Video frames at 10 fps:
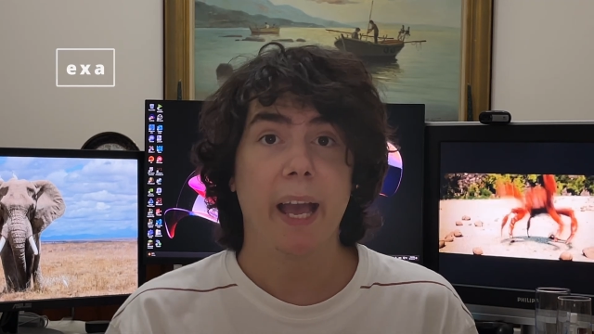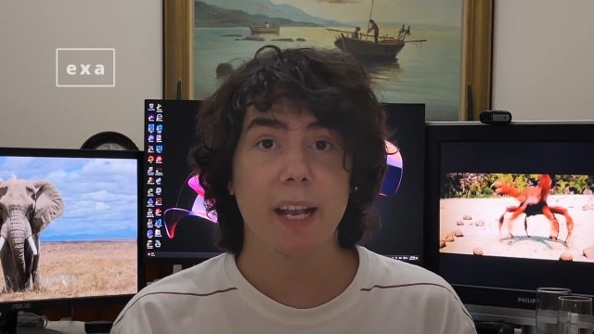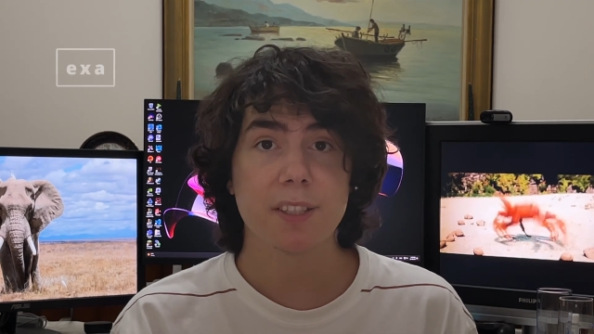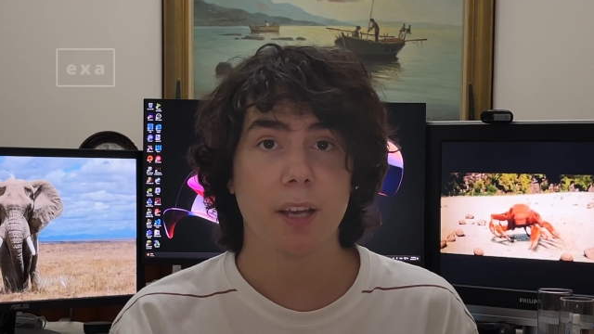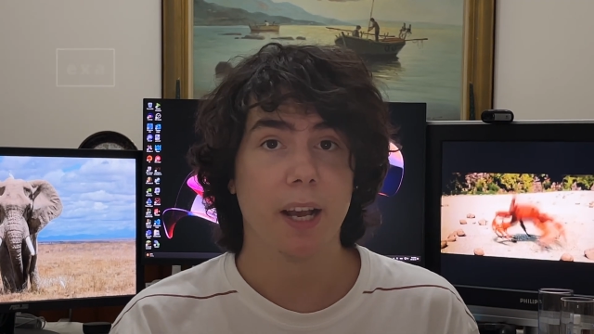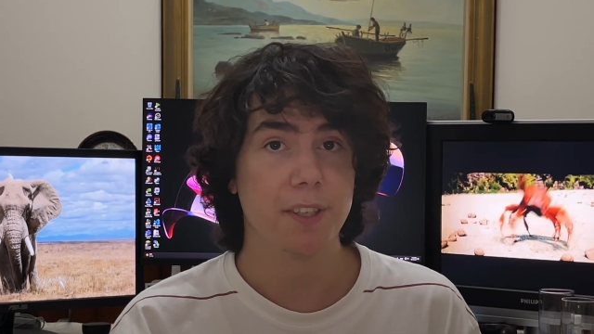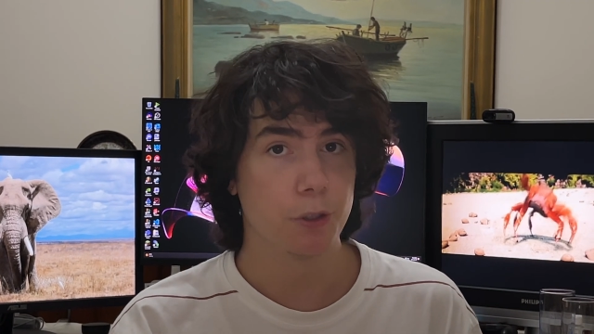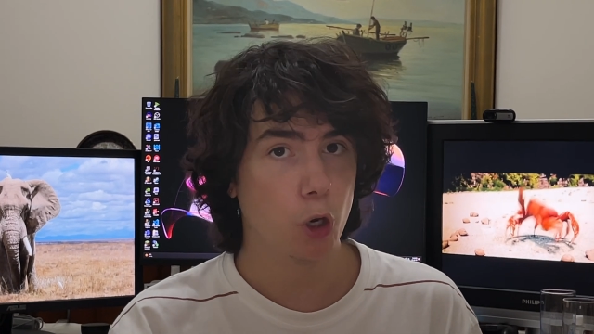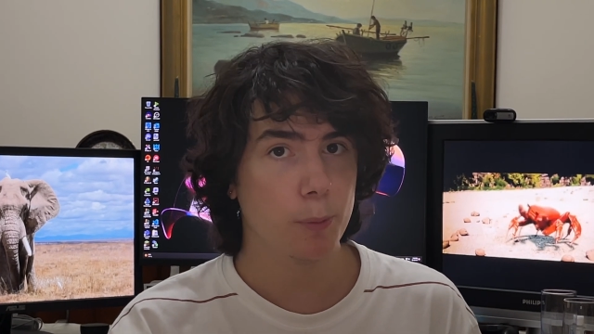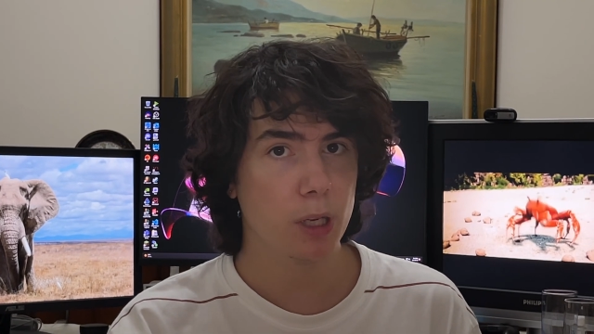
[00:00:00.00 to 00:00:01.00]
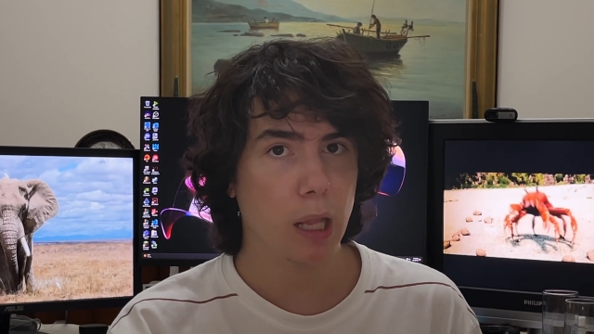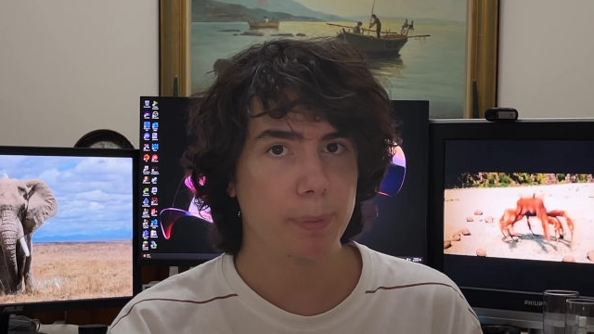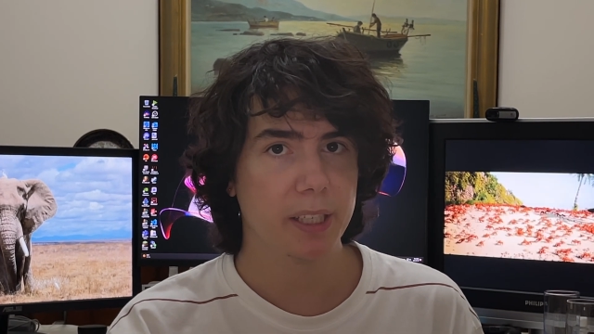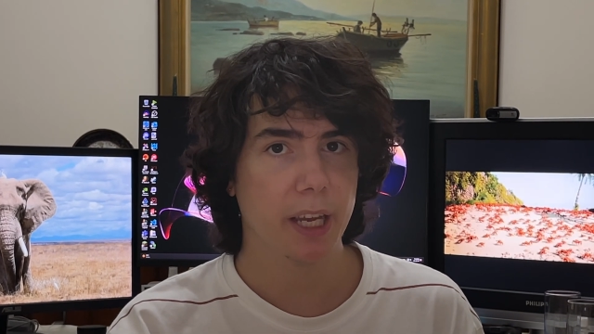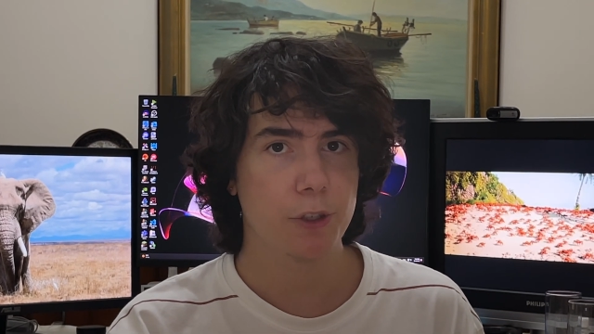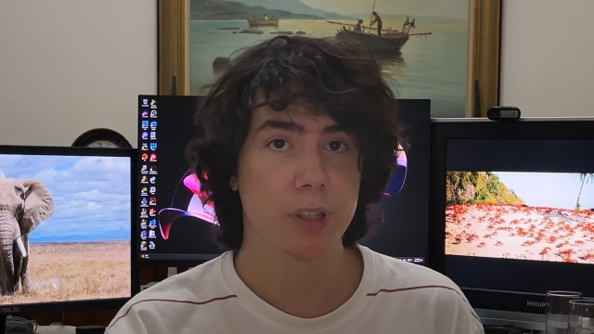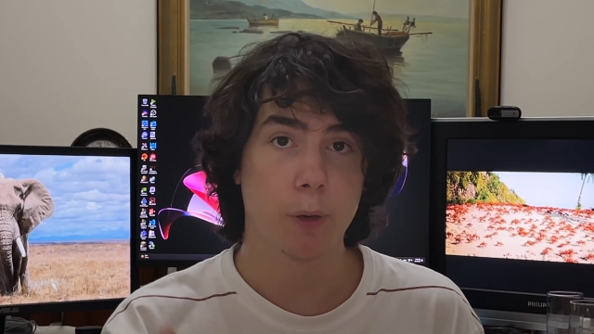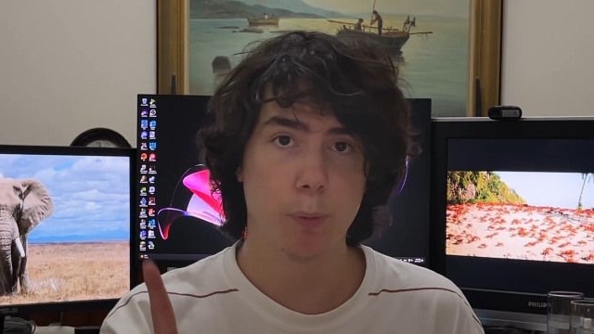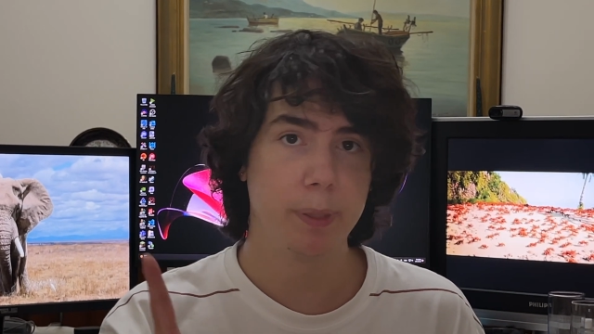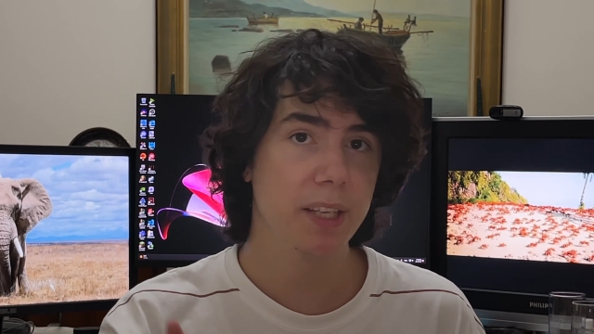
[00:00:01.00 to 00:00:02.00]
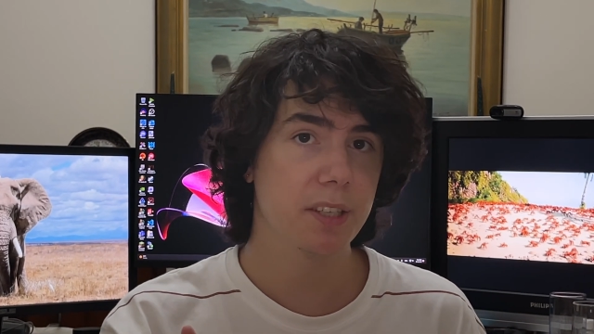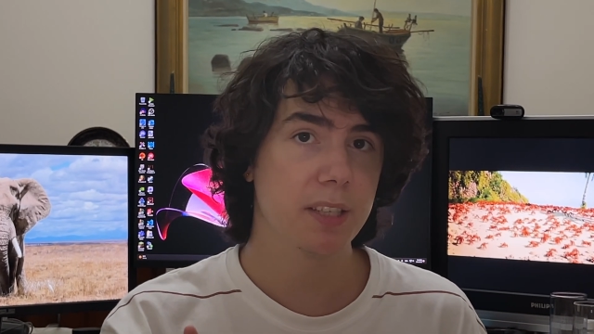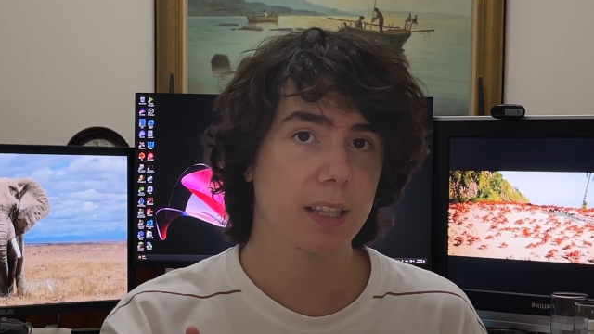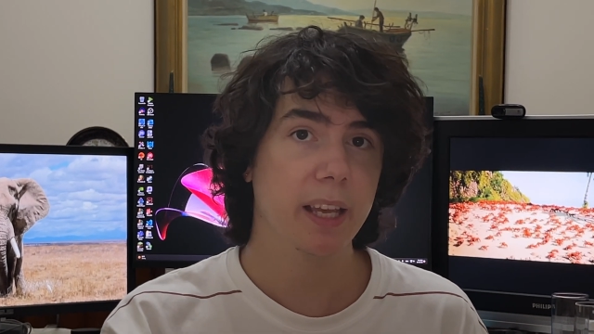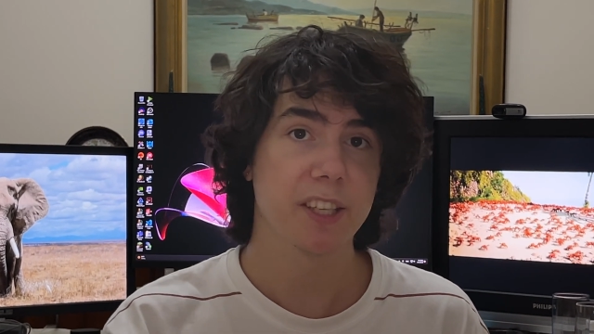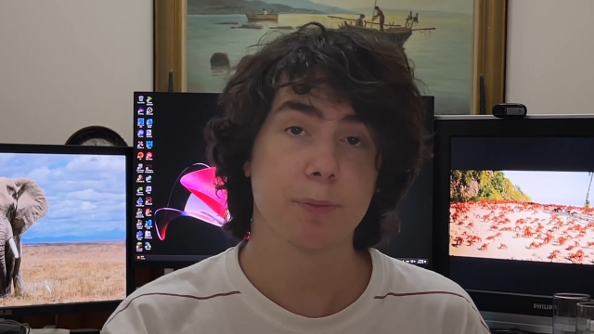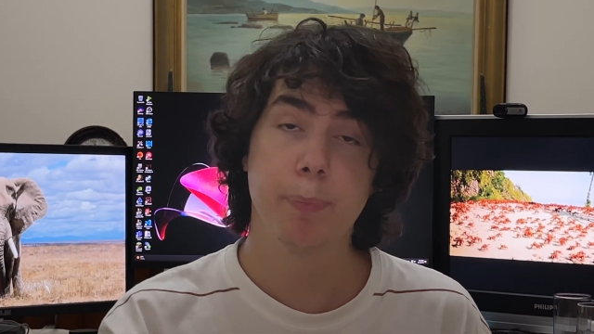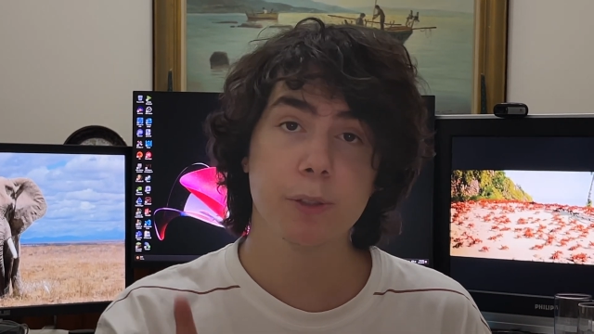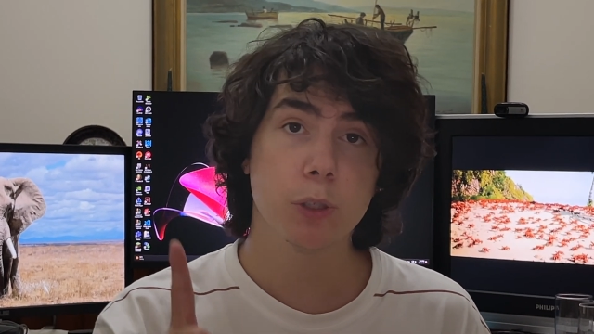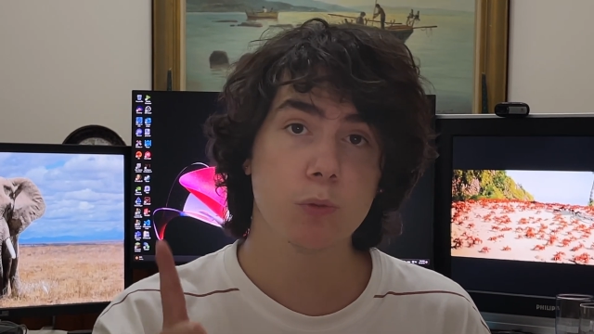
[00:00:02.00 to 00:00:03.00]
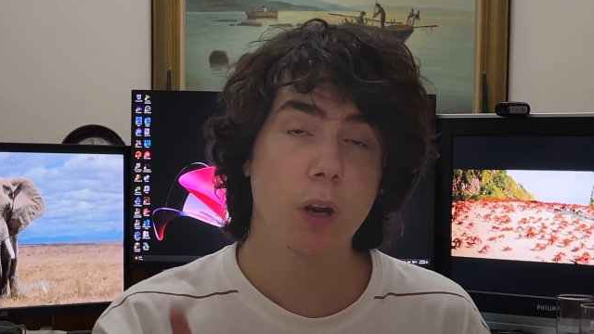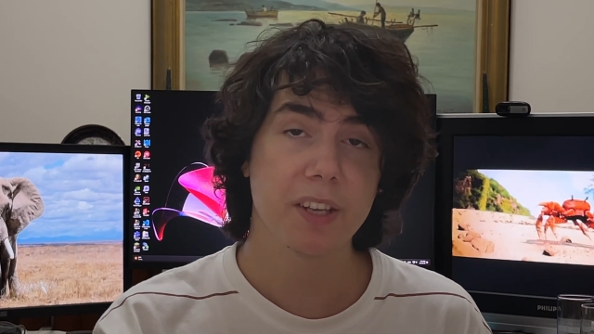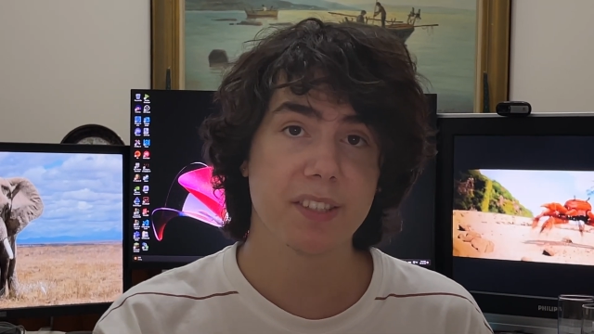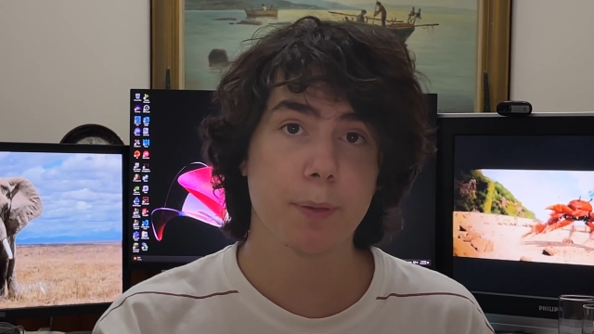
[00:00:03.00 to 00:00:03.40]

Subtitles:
Exa is a terminal application that replaces ls built in Rust